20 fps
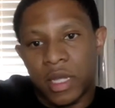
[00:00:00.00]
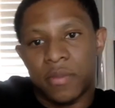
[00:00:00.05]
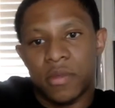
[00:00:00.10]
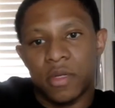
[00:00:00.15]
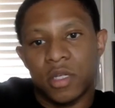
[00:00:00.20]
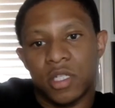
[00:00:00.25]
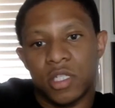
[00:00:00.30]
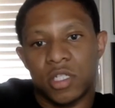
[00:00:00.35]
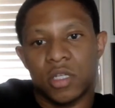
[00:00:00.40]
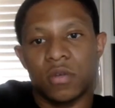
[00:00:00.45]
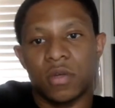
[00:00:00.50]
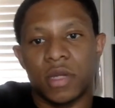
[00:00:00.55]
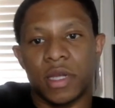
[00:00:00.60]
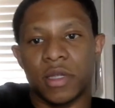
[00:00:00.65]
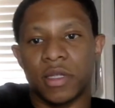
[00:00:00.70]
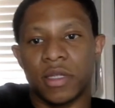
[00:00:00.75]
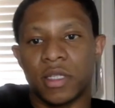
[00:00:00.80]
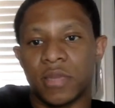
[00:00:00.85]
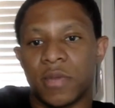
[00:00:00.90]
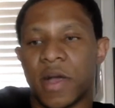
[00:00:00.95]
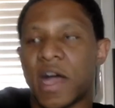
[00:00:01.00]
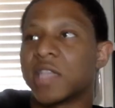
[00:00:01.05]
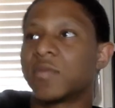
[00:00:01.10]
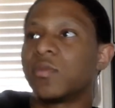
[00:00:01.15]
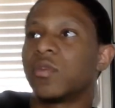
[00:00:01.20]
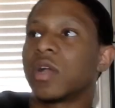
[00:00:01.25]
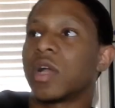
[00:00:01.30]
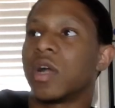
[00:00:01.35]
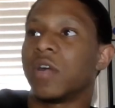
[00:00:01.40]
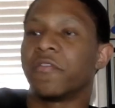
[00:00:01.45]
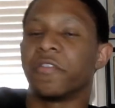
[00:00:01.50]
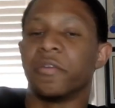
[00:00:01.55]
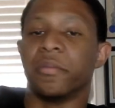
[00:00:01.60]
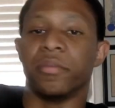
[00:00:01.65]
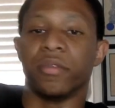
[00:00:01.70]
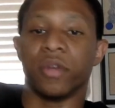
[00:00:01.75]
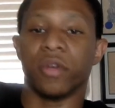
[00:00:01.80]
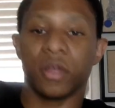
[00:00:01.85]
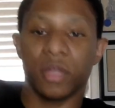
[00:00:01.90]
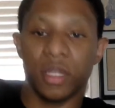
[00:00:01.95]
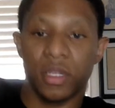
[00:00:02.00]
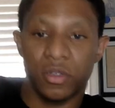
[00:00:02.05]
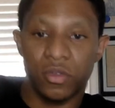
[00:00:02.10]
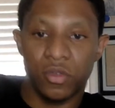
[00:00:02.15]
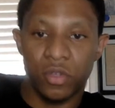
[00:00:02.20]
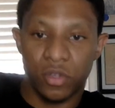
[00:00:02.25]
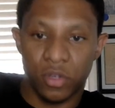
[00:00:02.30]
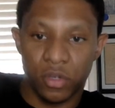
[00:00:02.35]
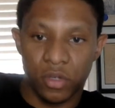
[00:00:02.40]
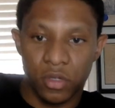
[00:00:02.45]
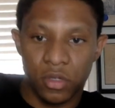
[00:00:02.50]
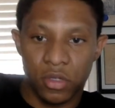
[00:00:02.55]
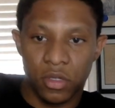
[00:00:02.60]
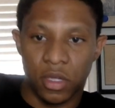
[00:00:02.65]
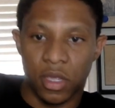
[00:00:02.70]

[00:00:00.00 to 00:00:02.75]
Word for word: I'm gonna show that it's possible to come from Brooklyn, New York,